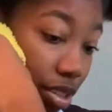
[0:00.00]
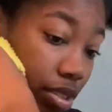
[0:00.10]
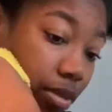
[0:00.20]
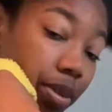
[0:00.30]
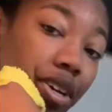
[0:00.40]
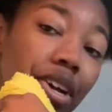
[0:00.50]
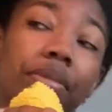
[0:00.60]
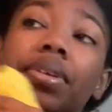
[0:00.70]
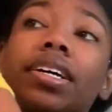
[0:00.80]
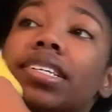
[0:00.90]
just my
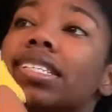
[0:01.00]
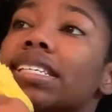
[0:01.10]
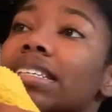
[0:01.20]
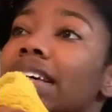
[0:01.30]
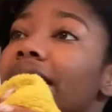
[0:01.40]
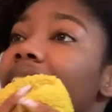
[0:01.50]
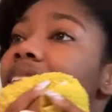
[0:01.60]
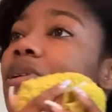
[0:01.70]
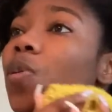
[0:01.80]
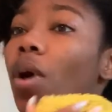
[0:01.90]
camera. That's
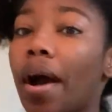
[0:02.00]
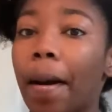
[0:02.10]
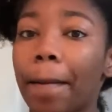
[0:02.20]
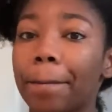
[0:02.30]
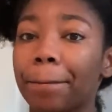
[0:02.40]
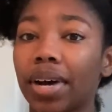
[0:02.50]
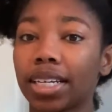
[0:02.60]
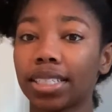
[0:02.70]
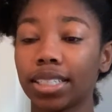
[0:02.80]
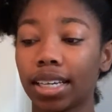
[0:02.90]
exactly why my
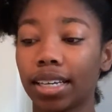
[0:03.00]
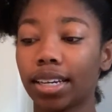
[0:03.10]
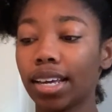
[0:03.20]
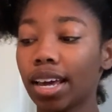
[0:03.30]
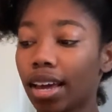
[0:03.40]
skin